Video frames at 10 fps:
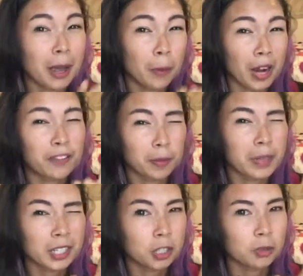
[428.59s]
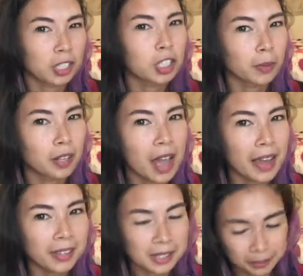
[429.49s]
by whatever means you need to
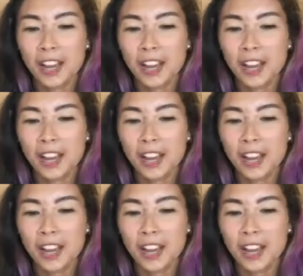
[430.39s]
relax.